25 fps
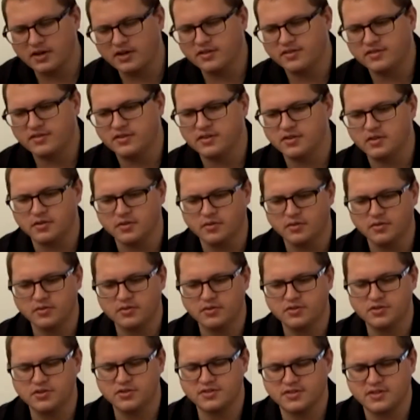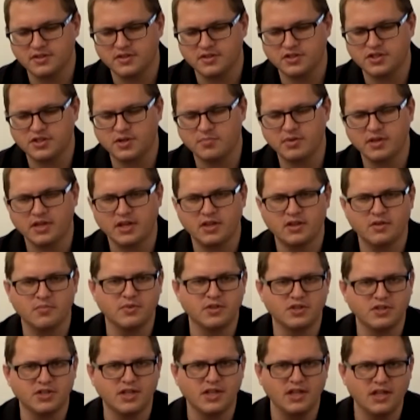is just the shipping of the
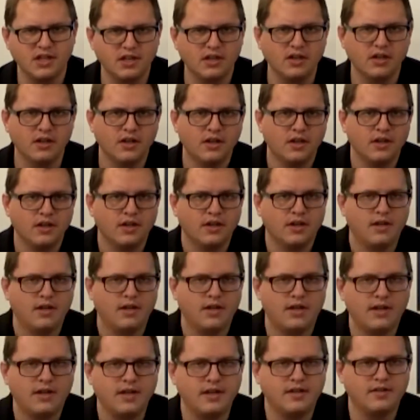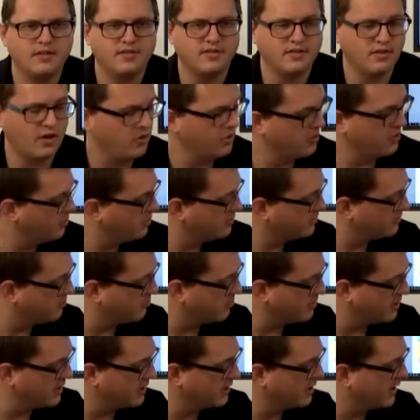machine. Although it's a
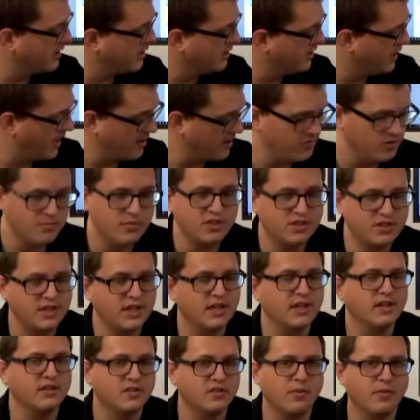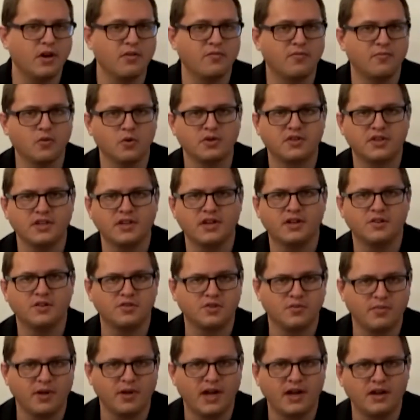big, heavy machine, it's about
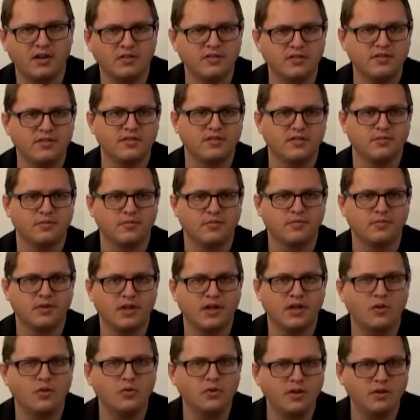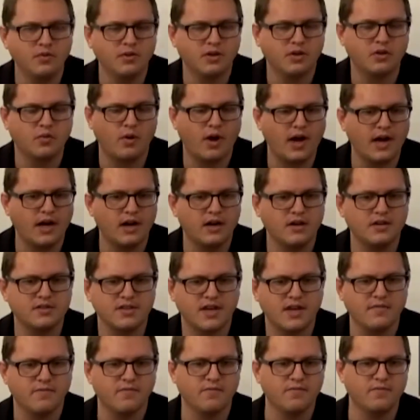1,400 pounds, it only requires
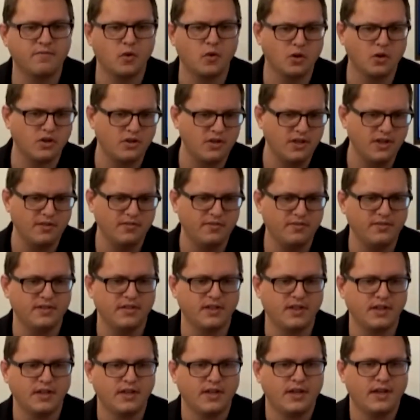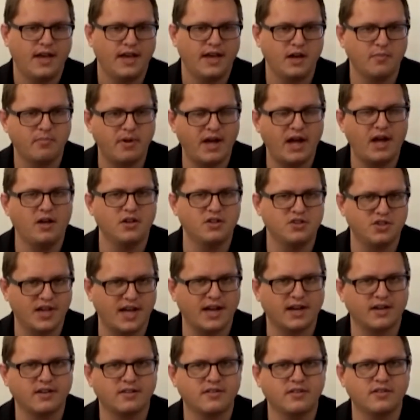a forklift and a pallet
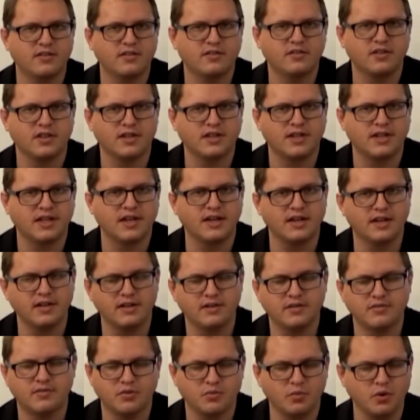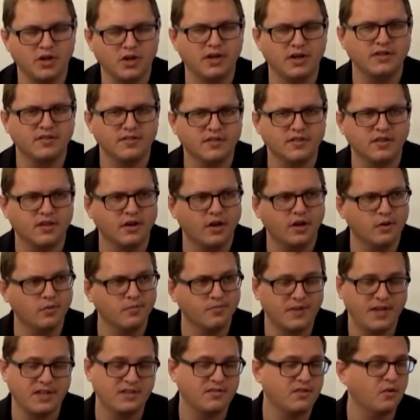jack to get it to where it needs to go.
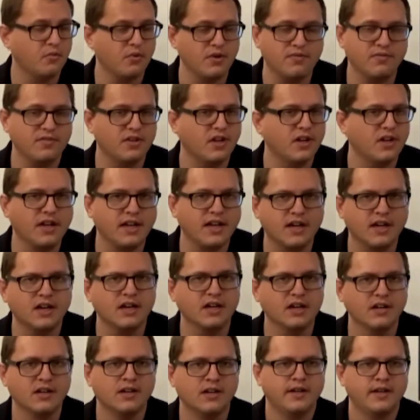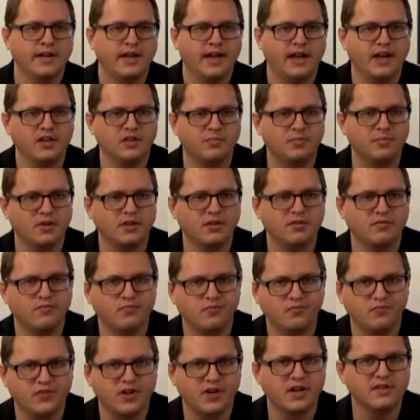That's how we've done it here, and it's been
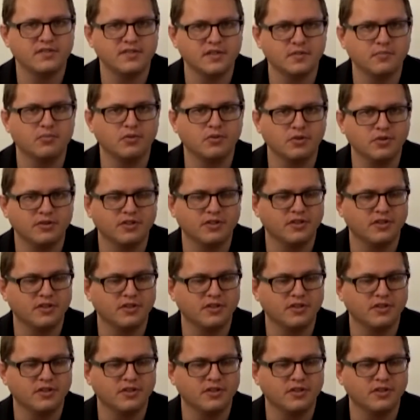very simple to